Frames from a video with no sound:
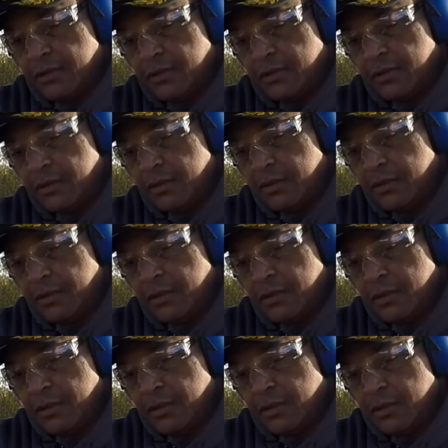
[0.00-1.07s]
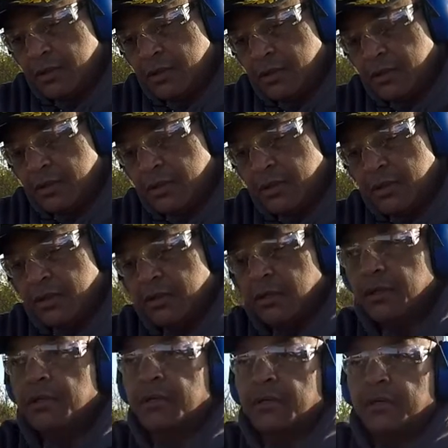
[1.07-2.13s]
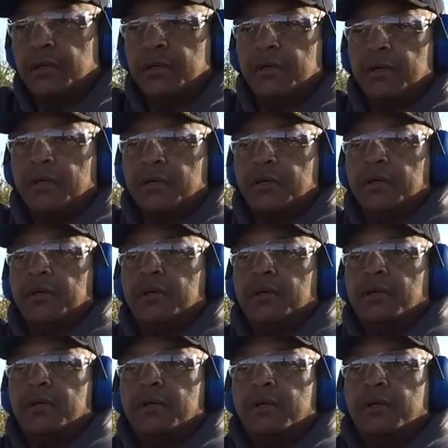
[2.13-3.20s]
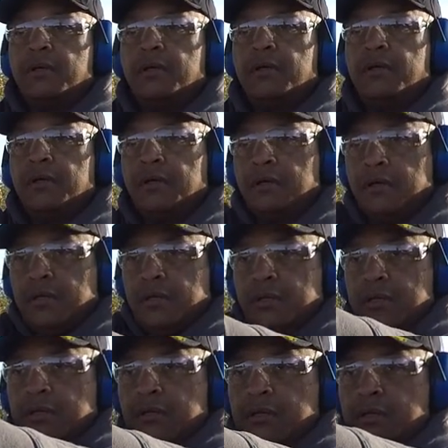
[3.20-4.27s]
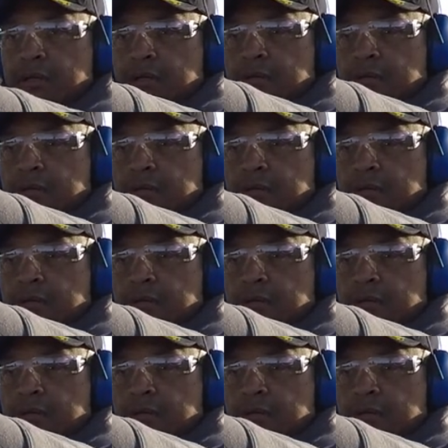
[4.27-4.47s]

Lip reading: Nobody speaks.